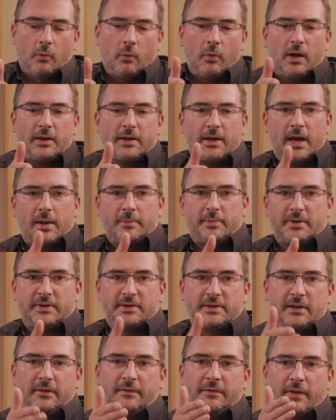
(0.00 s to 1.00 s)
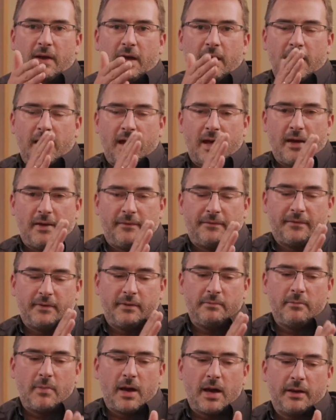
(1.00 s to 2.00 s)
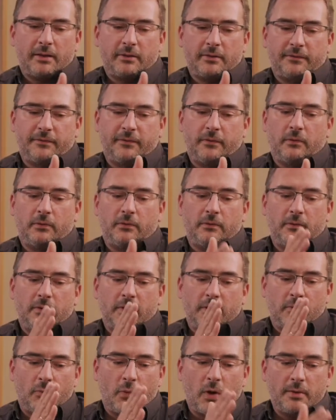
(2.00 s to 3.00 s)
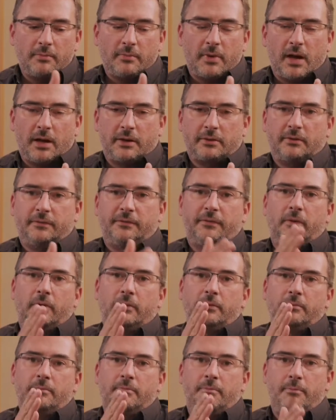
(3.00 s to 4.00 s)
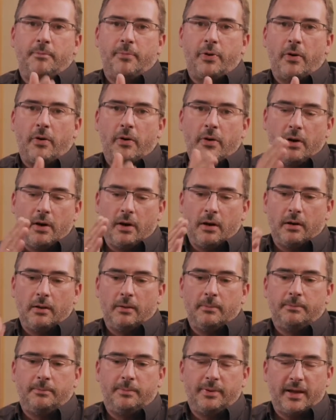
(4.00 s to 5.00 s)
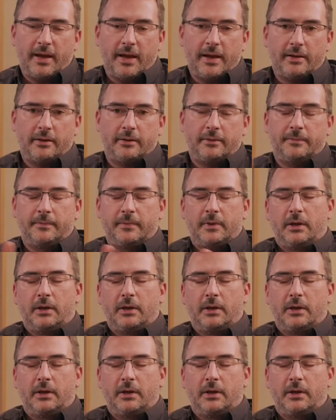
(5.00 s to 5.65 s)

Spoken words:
what happens if I have a microphone, 1 microphone per player?